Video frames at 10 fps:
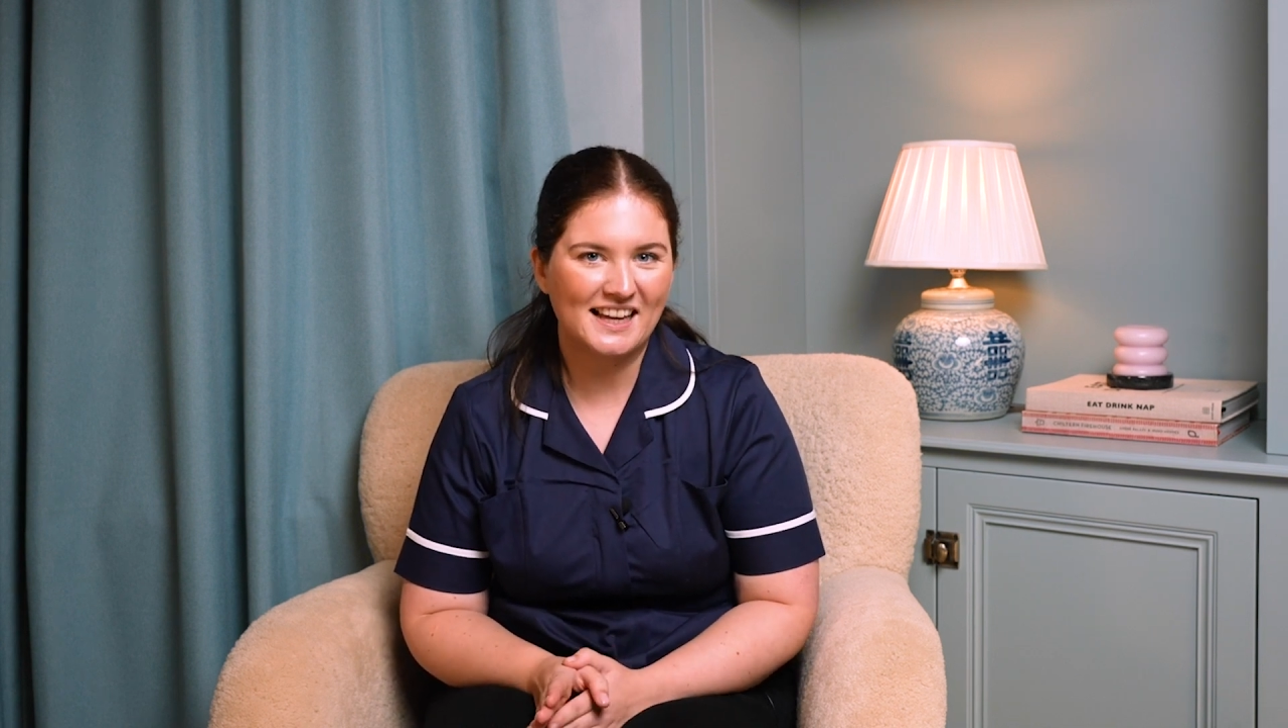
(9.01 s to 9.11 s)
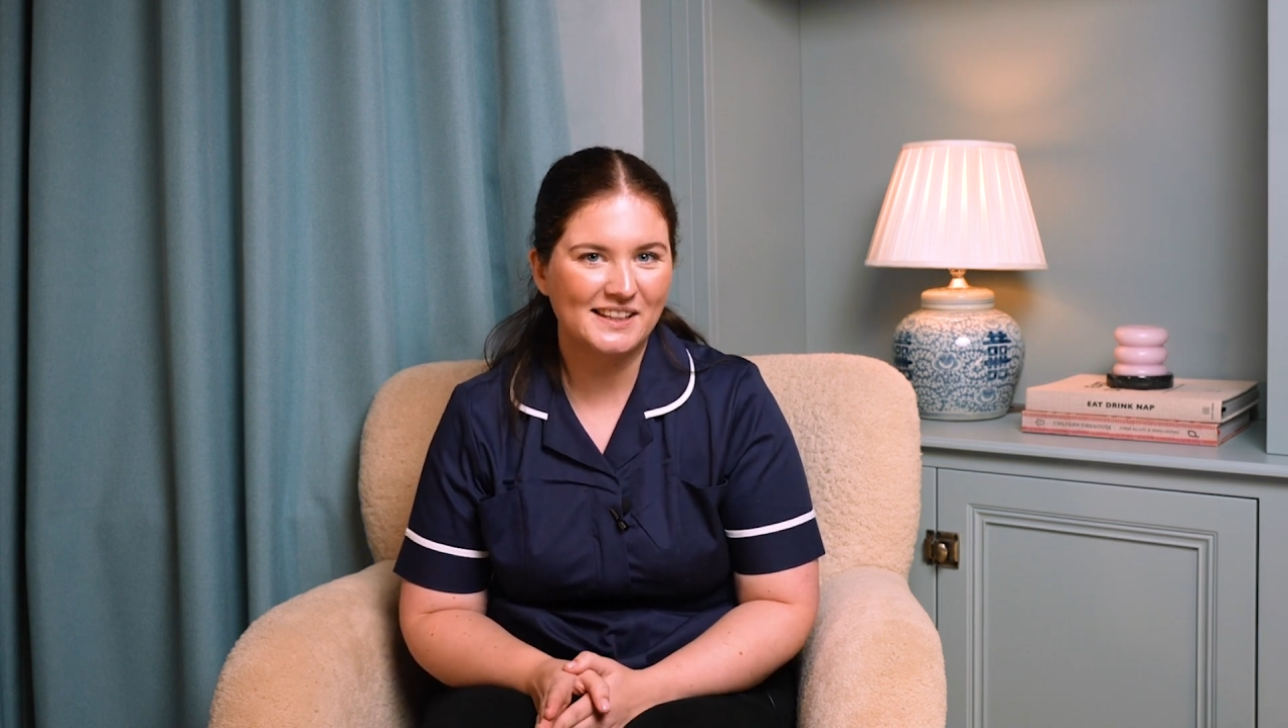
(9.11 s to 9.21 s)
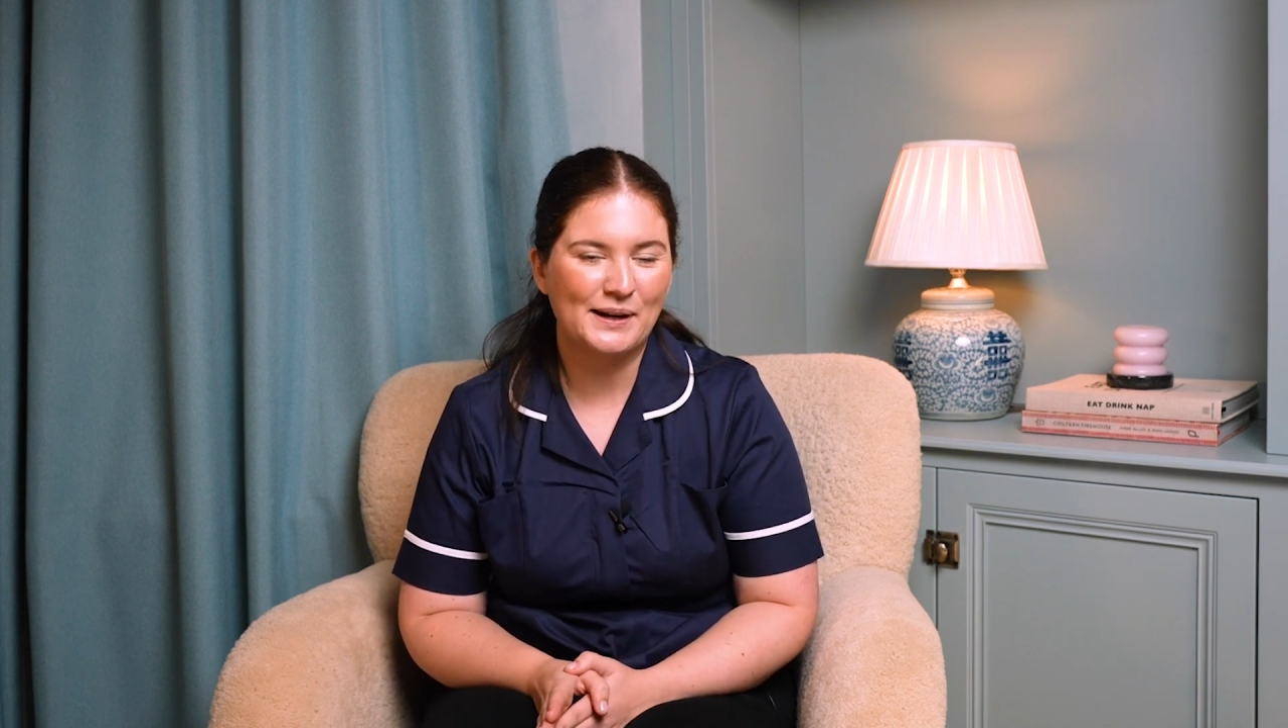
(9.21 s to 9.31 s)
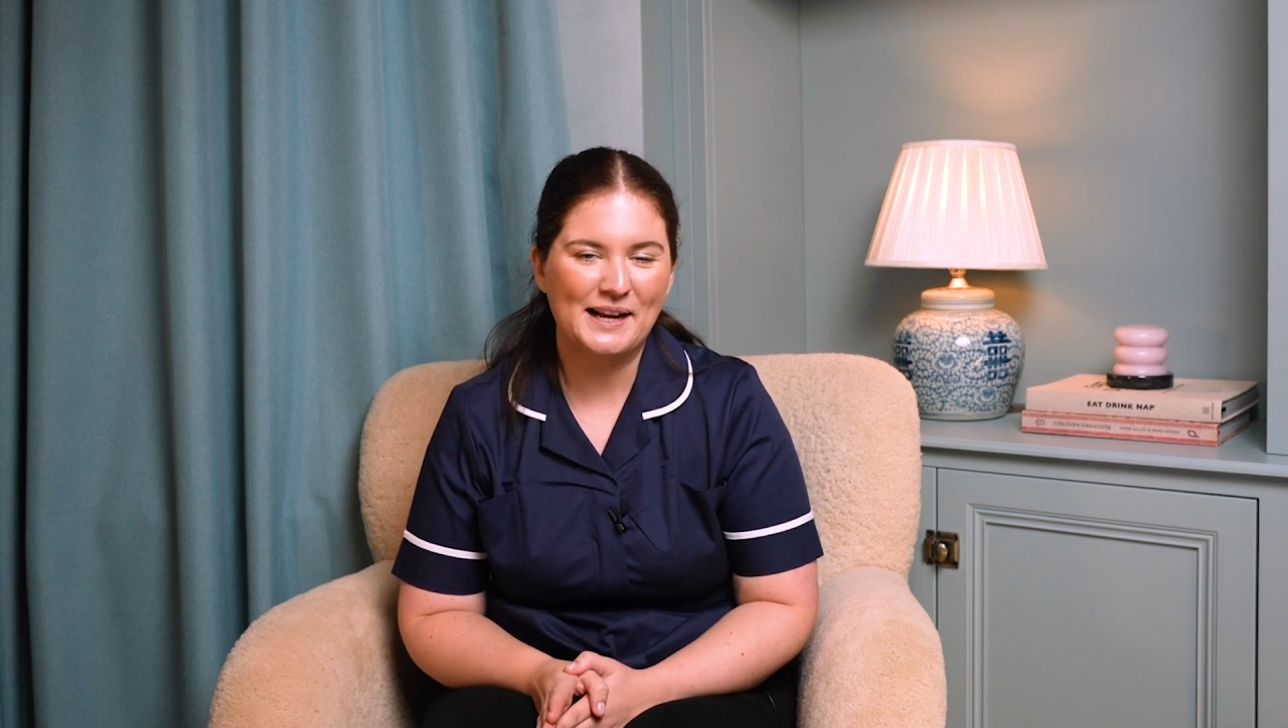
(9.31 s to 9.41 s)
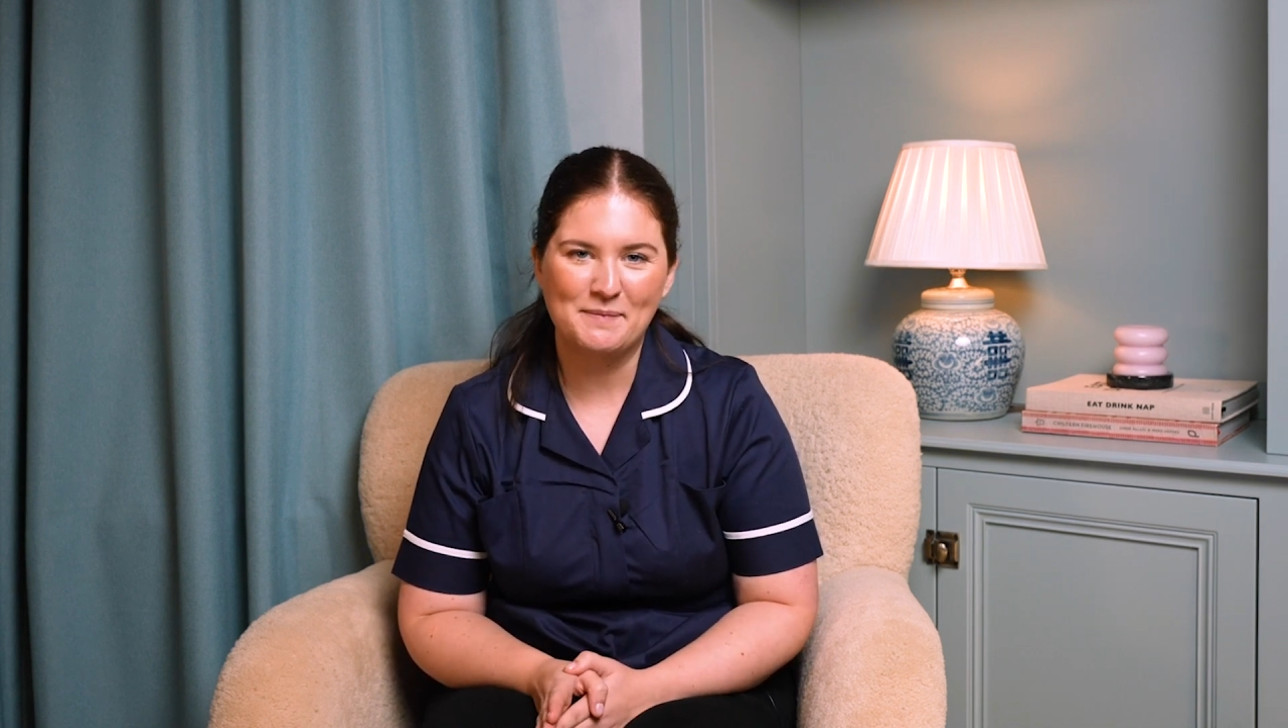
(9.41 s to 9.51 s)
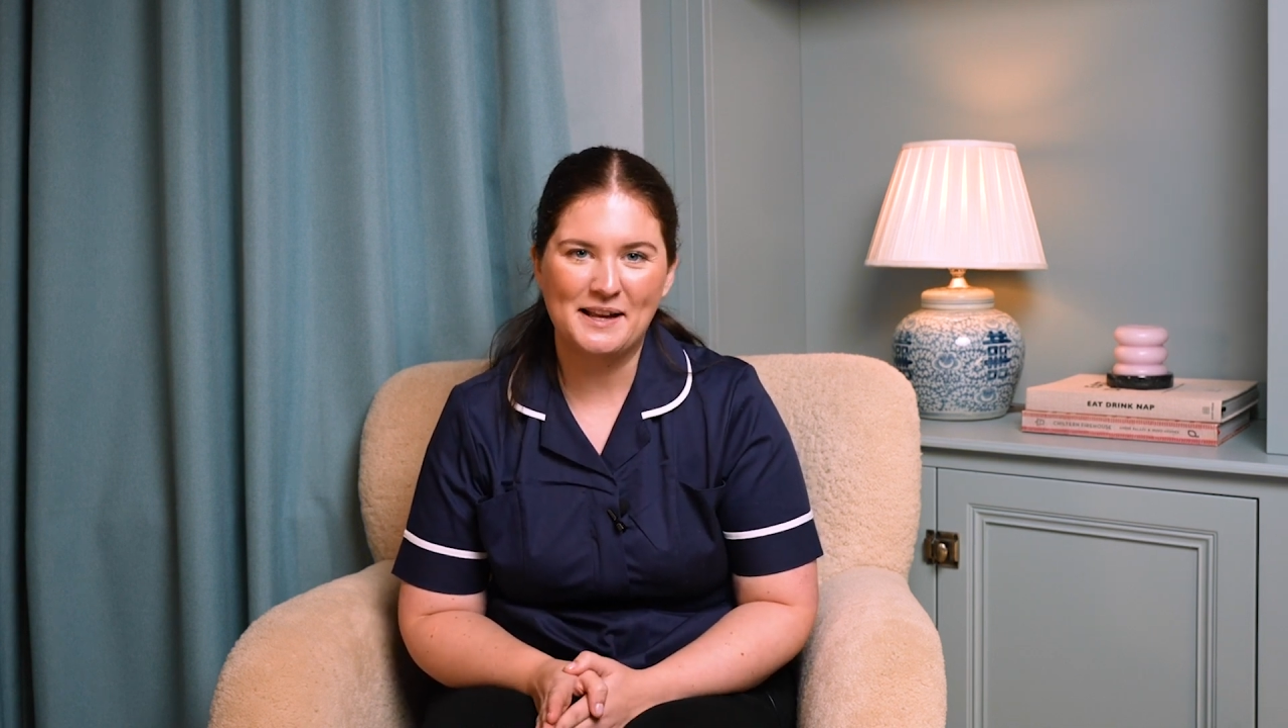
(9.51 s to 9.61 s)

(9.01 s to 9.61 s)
that's what I'm